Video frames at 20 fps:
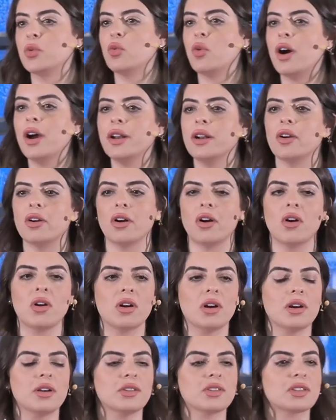What
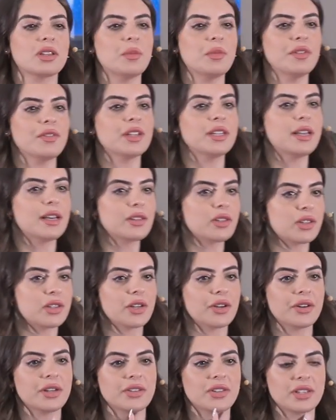are some of the
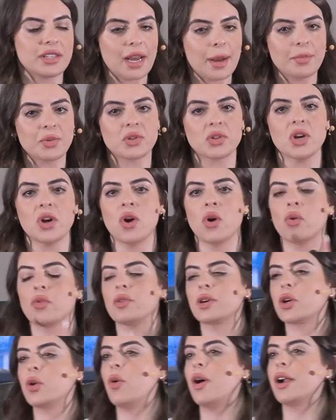necessary steps or
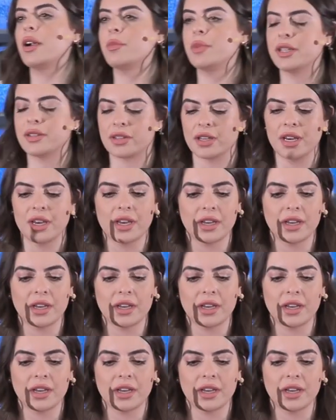requirements